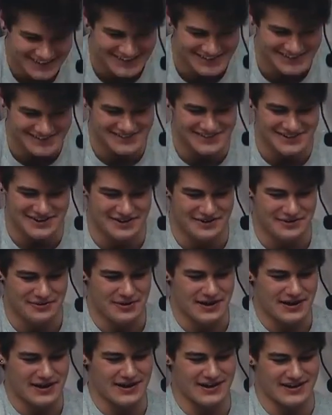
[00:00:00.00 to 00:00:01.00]

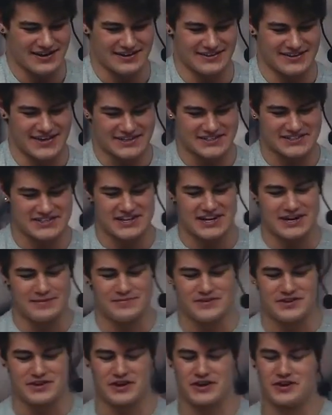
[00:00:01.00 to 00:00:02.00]
So next
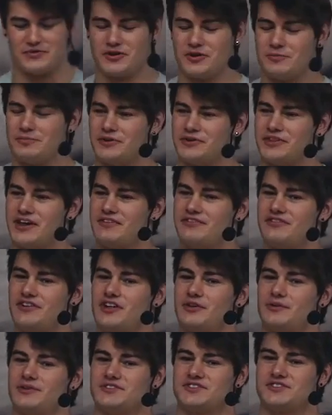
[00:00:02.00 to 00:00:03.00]
up, you want to build that
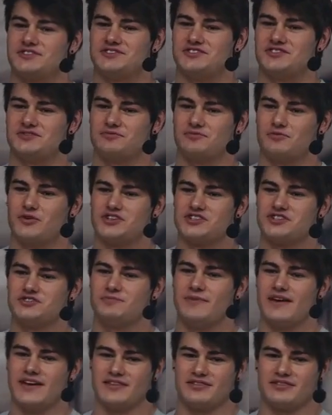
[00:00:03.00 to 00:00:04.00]
following. So once
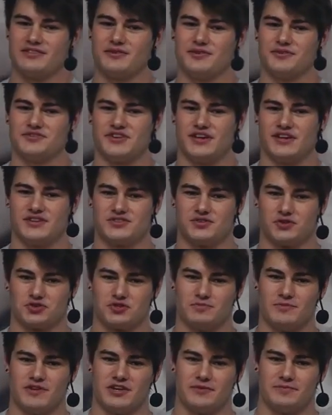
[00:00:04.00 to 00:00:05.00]
you make those
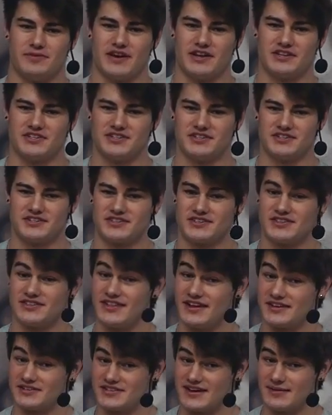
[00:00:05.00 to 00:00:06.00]
social media pages,
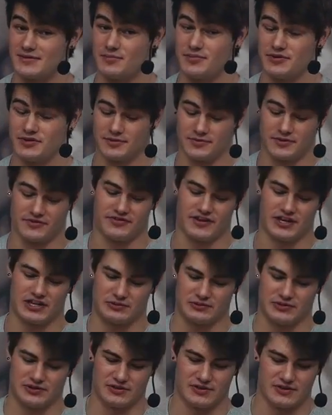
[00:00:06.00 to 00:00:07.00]
now it's time to build up the
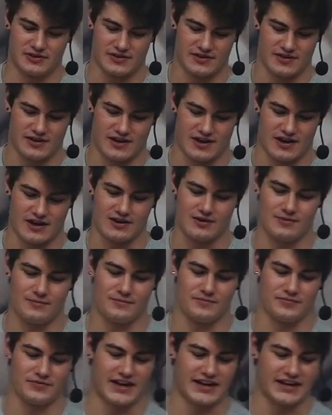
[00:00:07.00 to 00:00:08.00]
following.
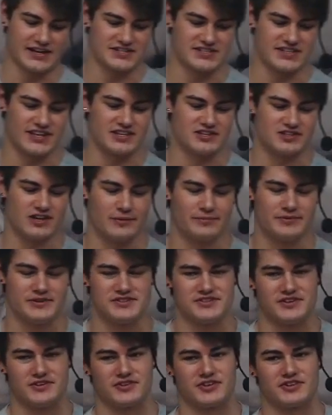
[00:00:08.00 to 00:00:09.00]
Like I said,
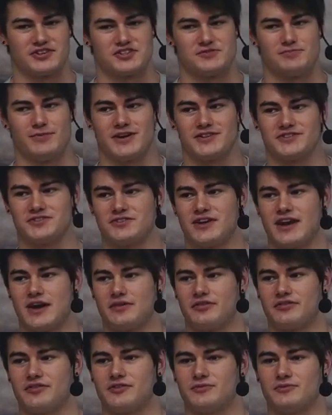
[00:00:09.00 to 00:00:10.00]
companies aren't going to sponsor an
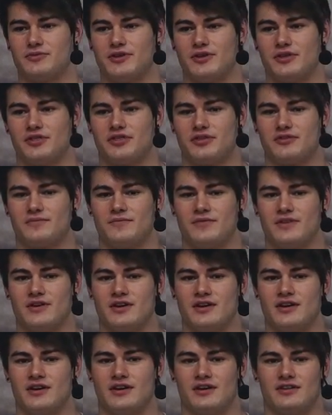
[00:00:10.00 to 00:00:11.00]
athlete with
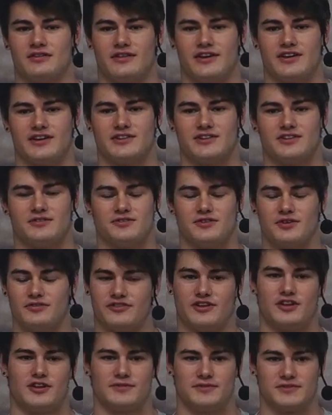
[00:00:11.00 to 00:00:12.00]
no
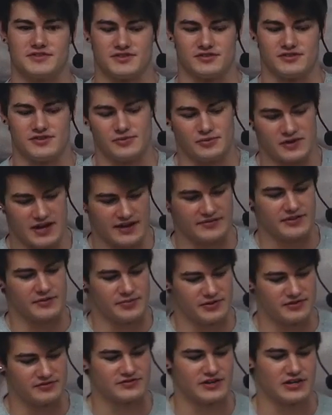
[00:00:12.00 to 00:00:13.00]
following, so you want to have
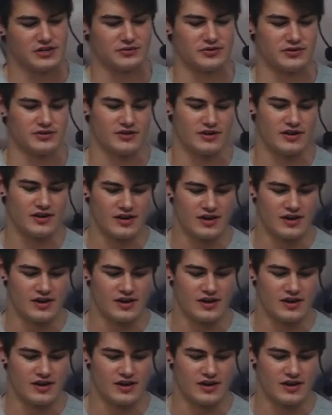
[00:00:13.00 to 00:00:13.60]
that big following.